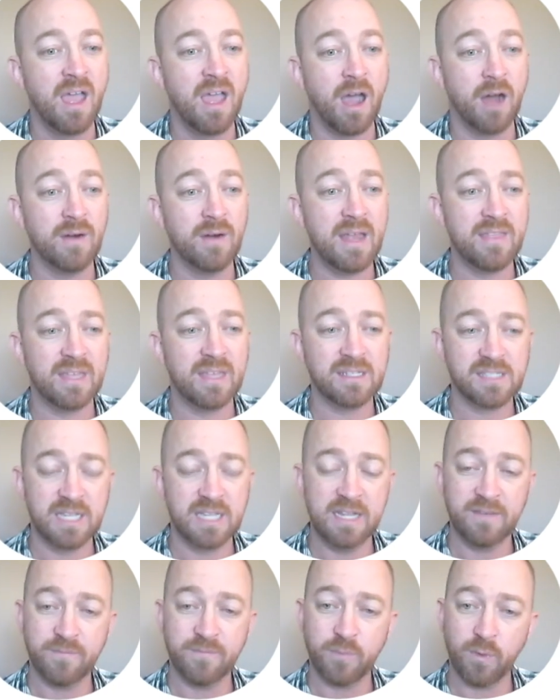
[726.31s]
All right, that's
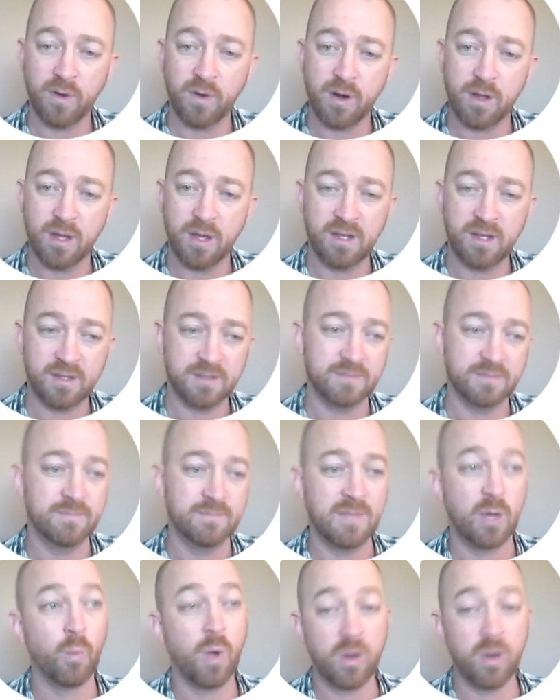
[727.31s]
it for
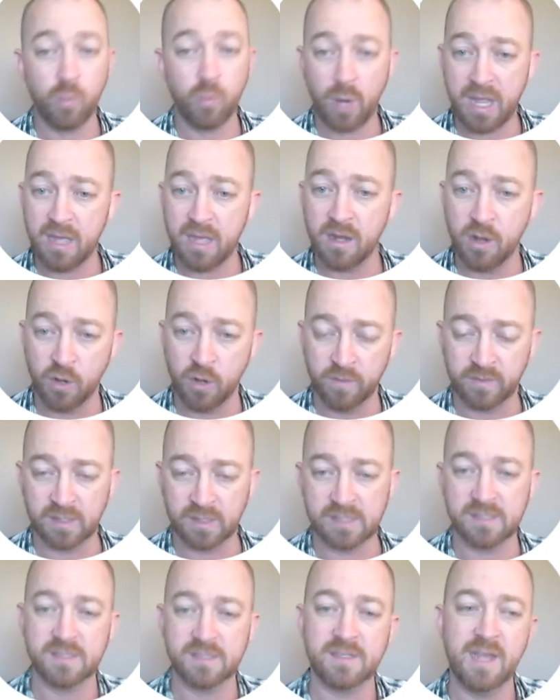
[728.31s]
one-way
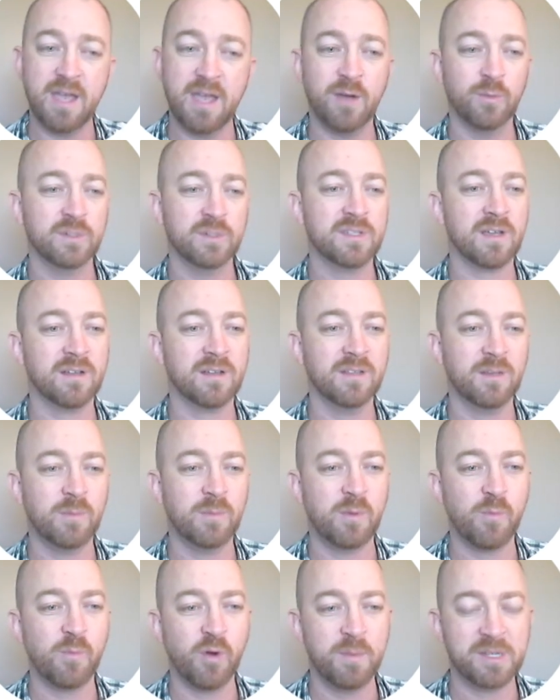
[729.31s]
ANOVAs. Now we'll talk a little
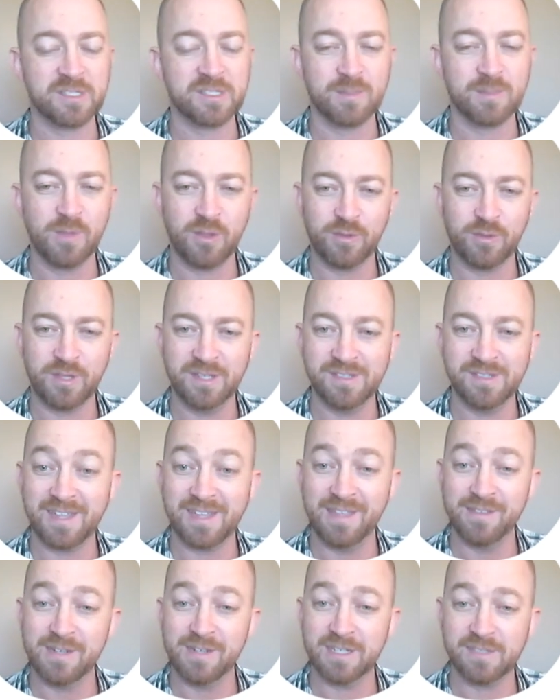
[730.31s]
bit more about some other things
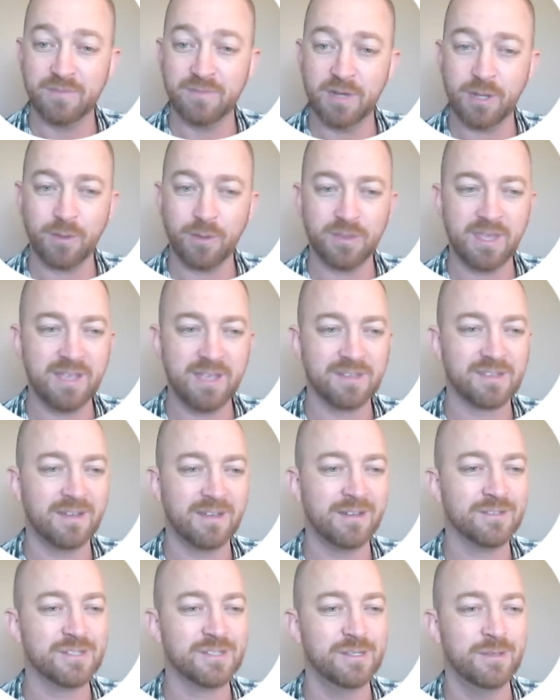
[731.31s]
in the next video. Thanks, and
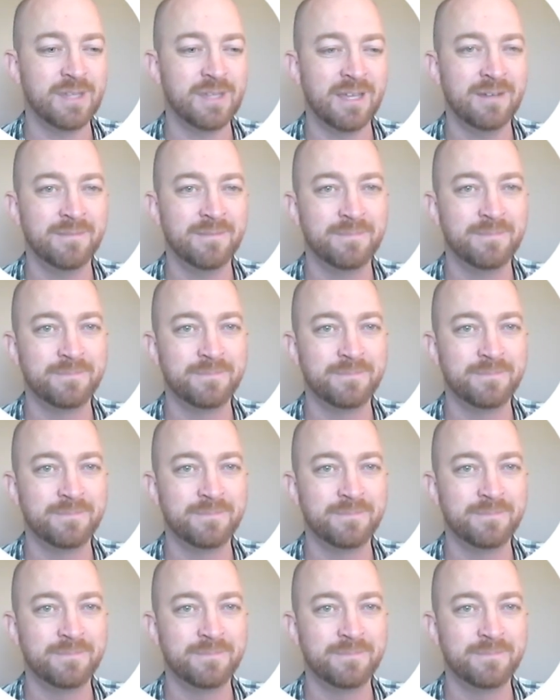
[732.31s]
I'll see you then.